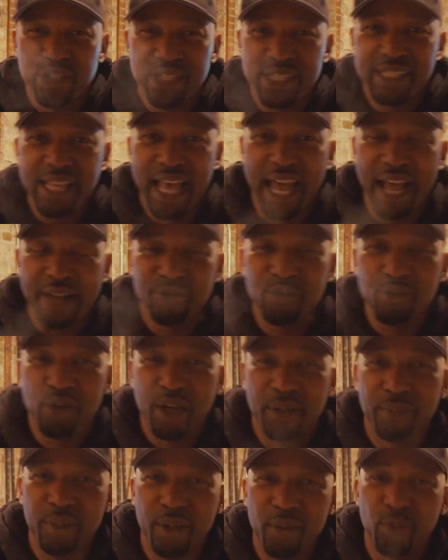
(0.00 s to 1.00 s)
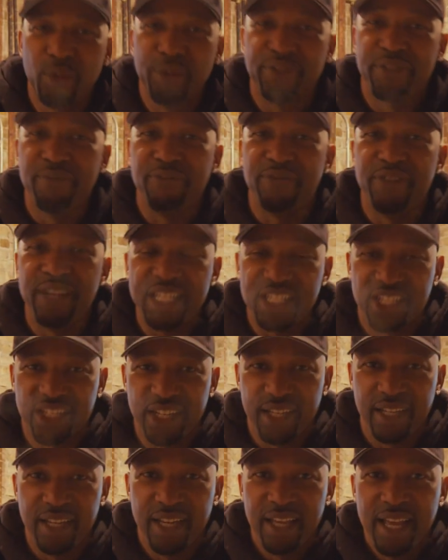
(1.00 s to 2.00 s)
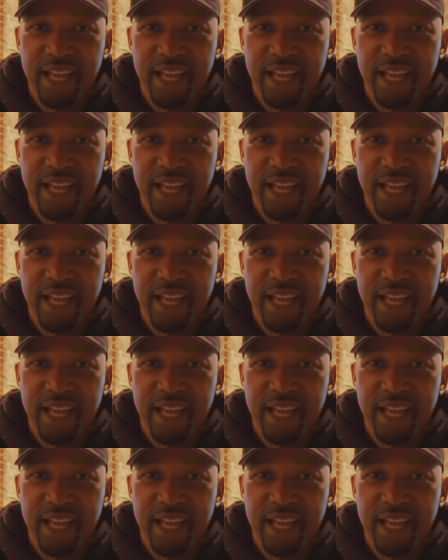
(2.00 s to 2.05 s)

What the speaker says: just have to come up with the vision,